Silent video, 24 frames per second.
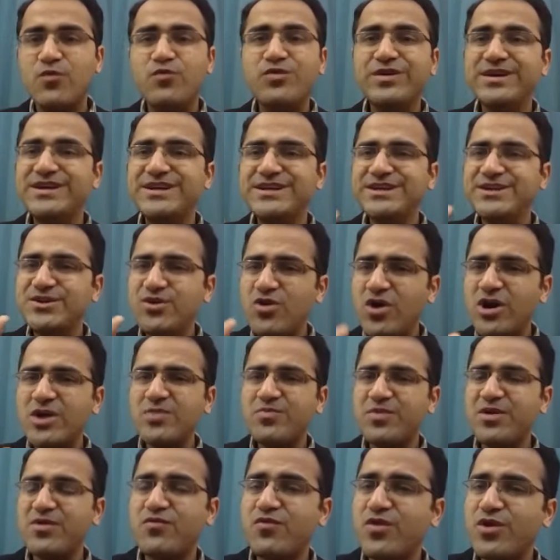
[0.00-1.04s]
We did not
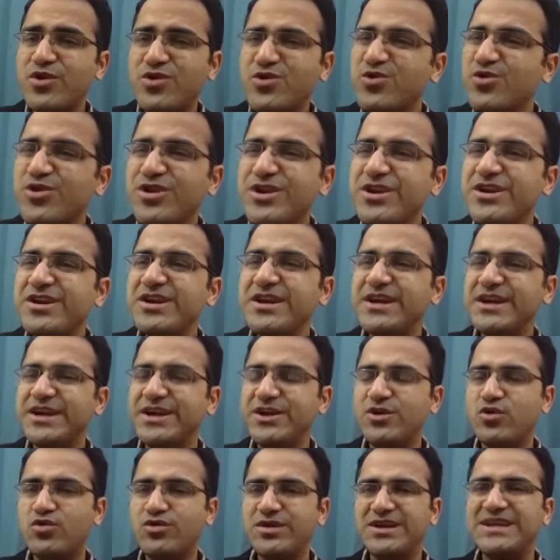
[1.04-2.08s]
prefer urinary
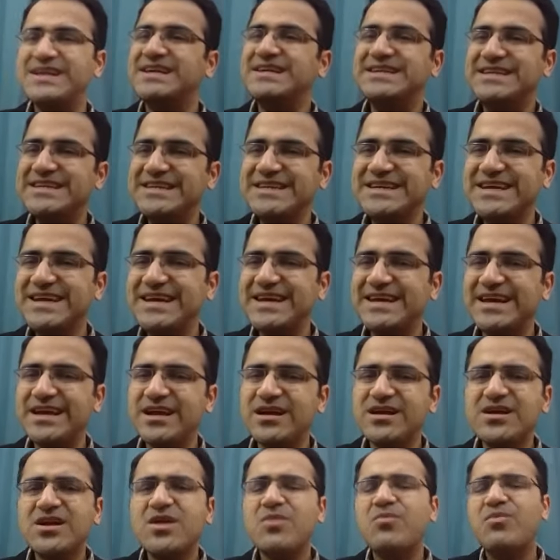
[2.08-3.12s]
ketone in
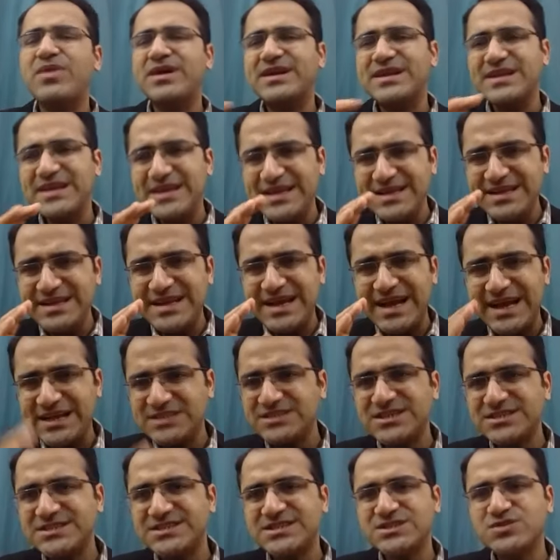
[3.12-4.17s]
DKA, but in
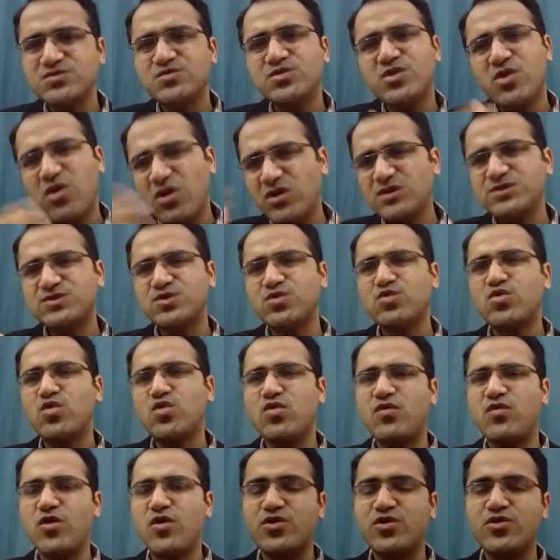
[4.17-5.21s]
HHS, we also go
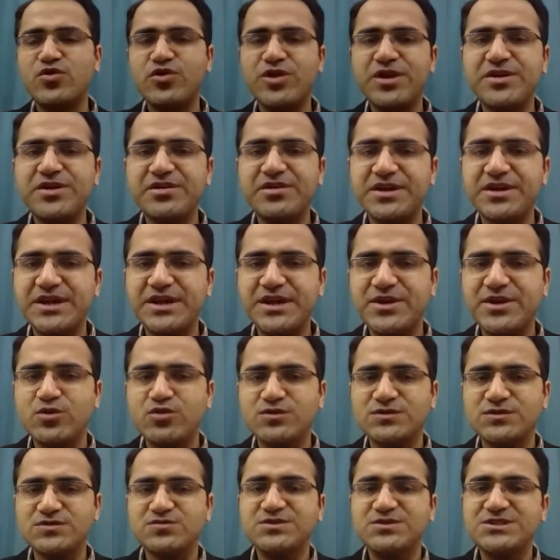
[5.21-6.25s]
for urinary
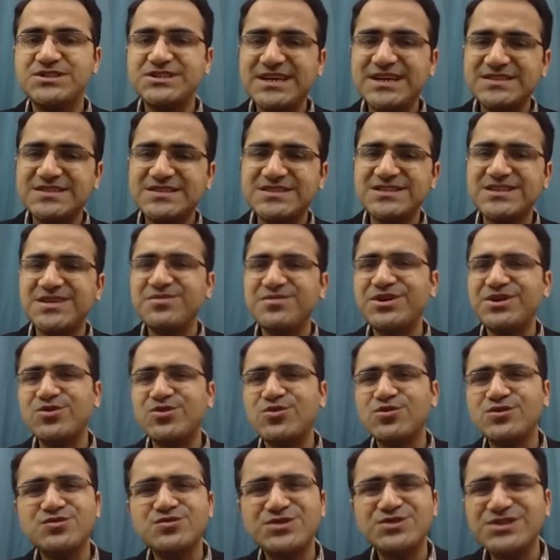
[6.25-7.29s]
ketones. We check serum
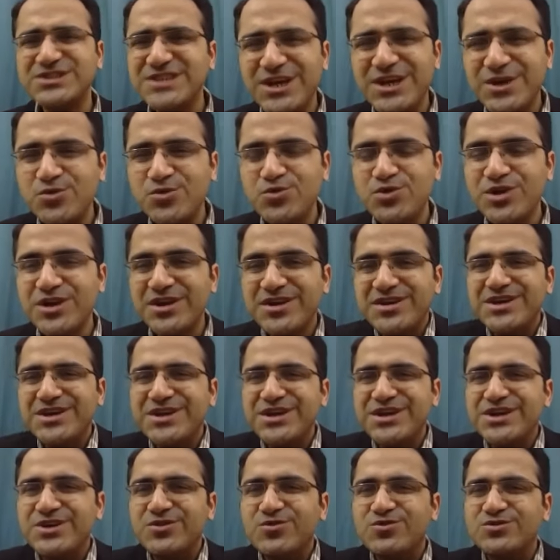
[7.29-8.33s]
ketones, we check urinary
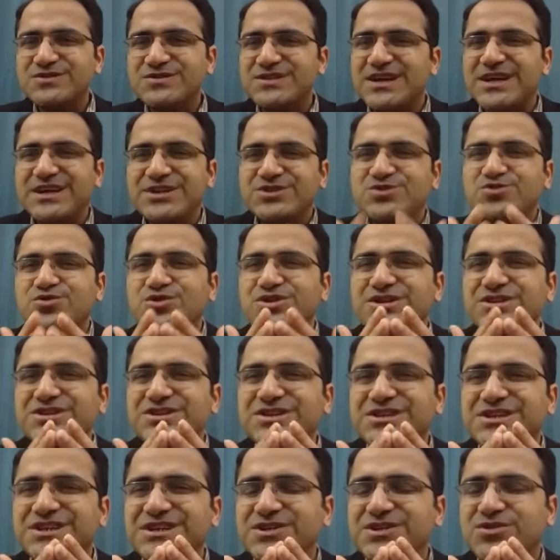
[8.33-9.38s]
ketones, and
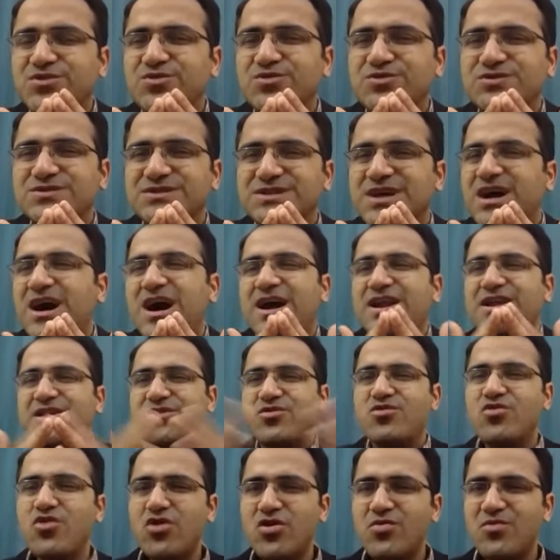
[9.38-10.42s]
urinary ketones are
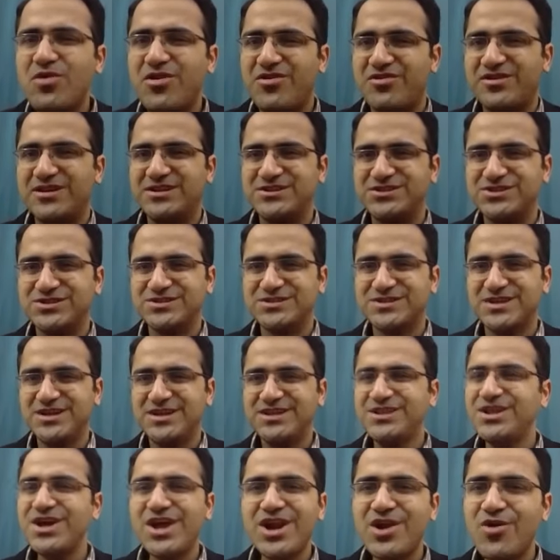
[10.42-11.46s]
in normal ranges.
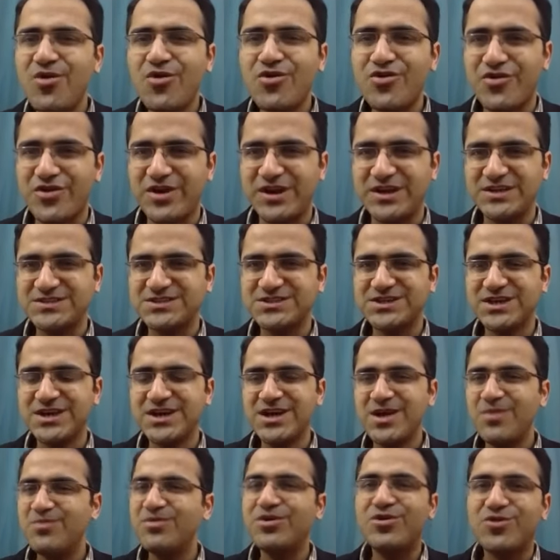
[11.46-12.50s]
They are not raised
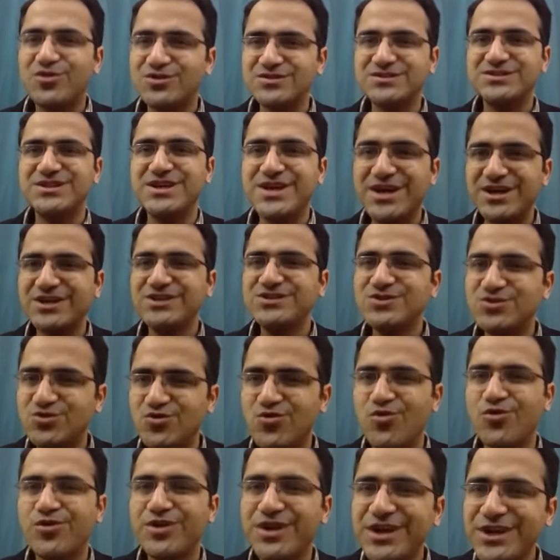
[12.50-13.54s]
because there is
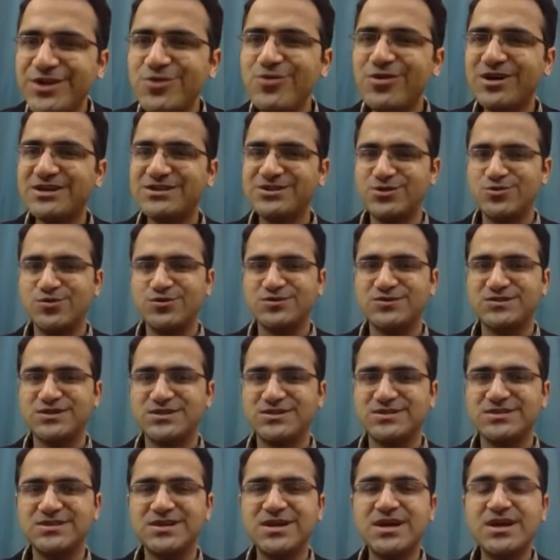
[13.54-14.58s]
no
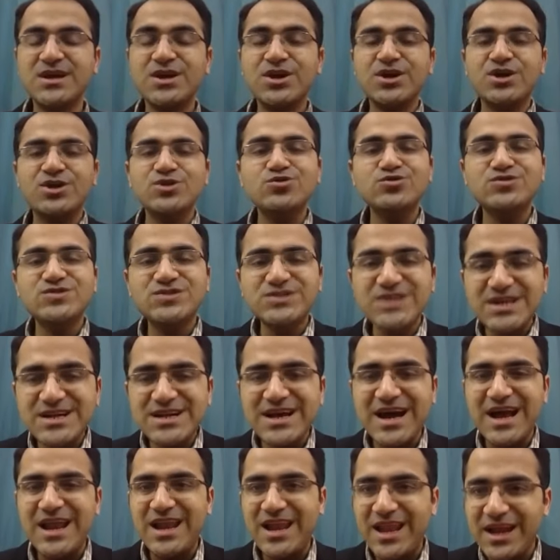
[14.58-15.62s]
ketoacidosis you
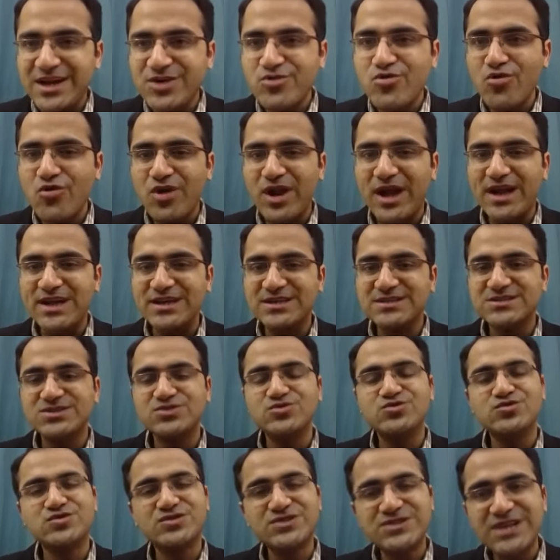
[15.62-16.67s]
send electrolytes,
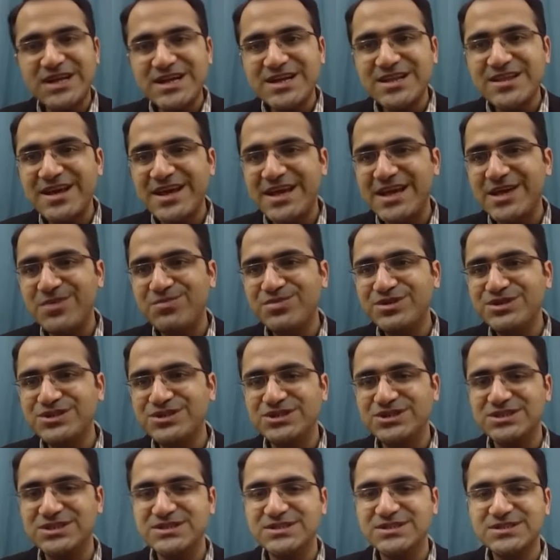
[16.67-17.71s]
you send the
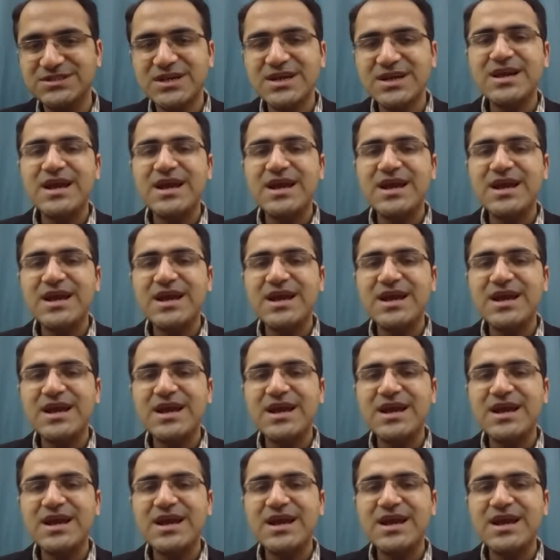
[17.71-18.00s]
ABGs,